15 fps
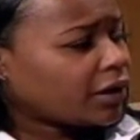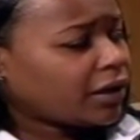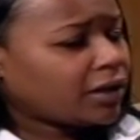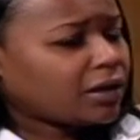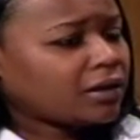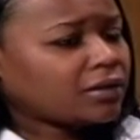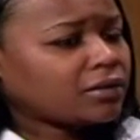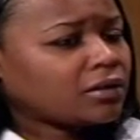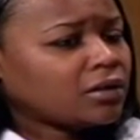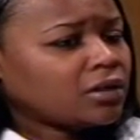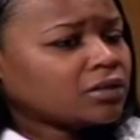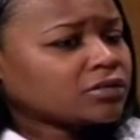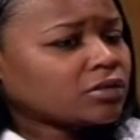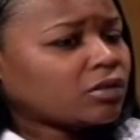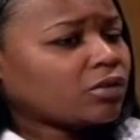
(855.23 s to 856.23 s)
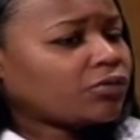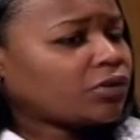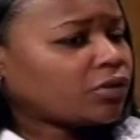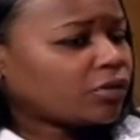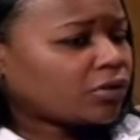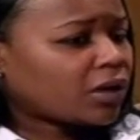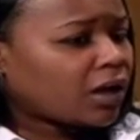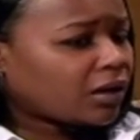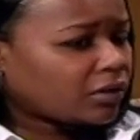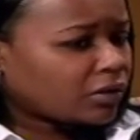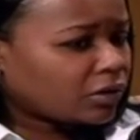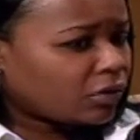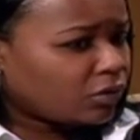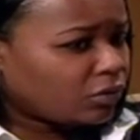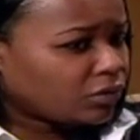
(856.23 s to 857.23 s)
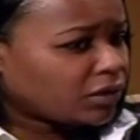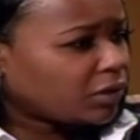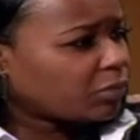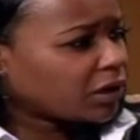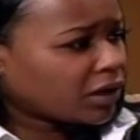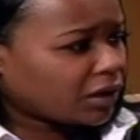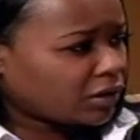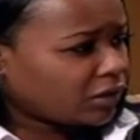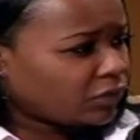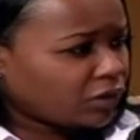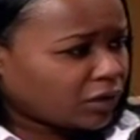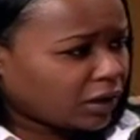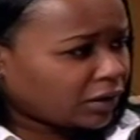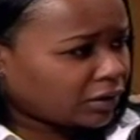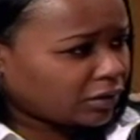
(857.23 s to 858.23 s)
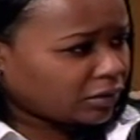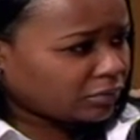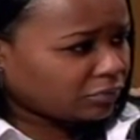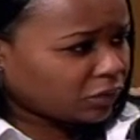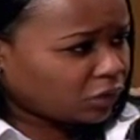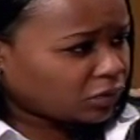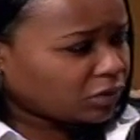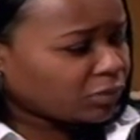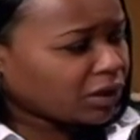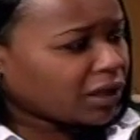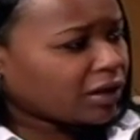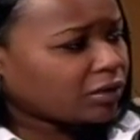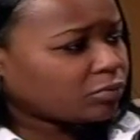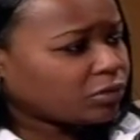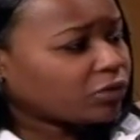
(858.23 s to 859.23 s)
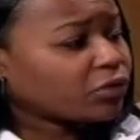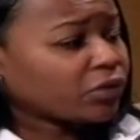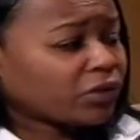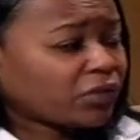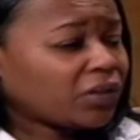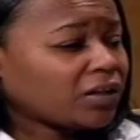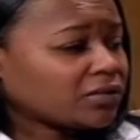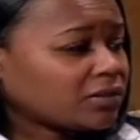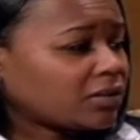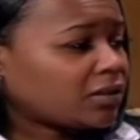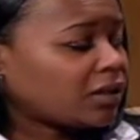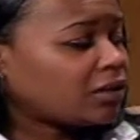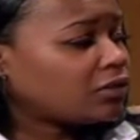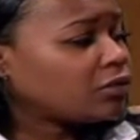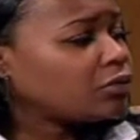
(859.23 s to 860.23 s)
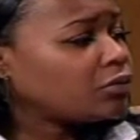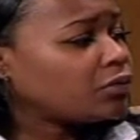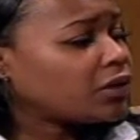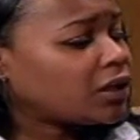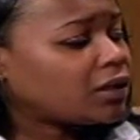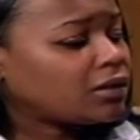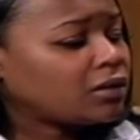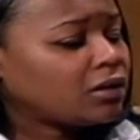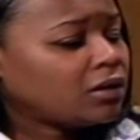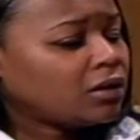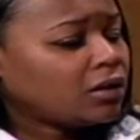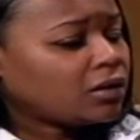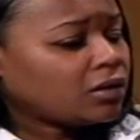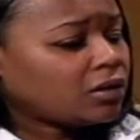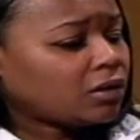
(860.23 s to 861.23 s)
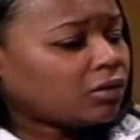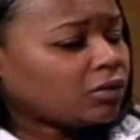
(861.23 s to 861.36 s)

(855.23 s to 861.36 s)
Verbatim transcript: And so if you're not going to hold them account, if you're not going to hold them accountable for the things that they do, then, you know,